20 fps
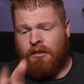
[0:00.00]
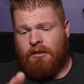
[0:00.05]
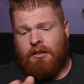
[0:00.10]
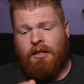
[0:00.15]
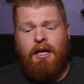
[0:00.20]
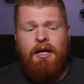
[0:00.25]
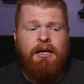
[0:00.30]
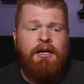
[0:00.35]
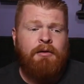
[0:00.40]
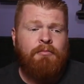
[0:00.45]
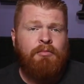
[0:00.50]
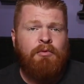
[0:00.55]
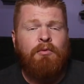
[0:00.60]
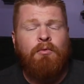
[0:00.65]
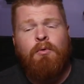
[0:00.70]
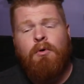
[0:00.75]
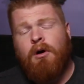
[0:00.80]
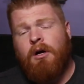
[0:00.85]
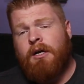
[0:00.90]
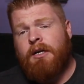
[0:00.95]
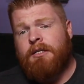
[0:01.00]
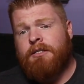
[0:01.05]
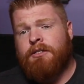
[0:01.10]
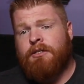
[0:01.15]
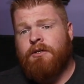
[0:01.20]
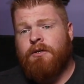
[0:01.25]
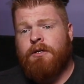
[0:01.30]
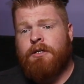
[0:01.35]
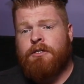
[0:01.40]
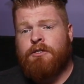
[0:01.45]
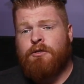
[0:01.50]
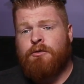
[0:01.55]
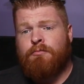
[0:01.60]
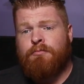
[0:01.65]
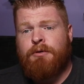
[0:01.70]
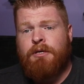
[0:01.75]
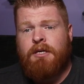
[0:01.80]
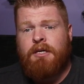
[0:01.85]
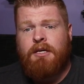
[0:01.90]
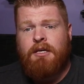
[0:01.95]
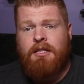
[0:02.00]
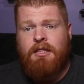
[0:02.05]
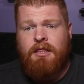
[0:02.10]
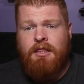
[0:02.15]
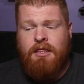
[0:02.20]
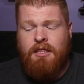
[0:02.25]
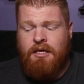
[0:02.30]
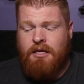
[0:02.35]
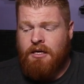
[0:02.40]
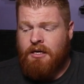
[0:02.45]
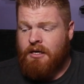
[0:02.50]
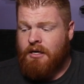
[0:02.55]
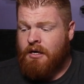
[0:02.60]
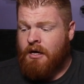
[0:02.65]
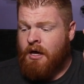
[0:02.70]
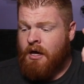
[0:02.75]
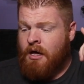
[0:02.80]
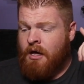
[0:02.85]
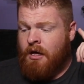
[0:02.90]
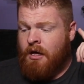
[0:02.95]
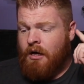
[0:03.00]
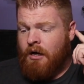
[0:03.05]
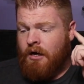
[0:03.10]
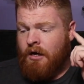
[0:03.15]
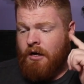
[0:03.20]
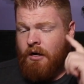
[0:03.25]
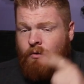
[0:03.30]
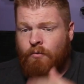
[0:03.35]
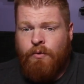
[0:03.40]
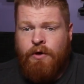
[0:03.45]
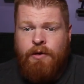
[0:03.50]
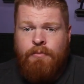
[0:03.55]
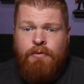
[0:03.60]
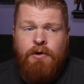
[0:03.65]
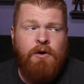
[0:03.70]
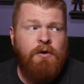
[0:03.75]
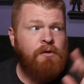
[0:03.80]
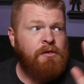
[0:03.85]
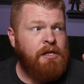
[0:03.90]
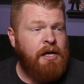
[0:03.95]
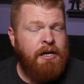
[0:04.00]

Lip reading: light number 1 is going to be the WEMO.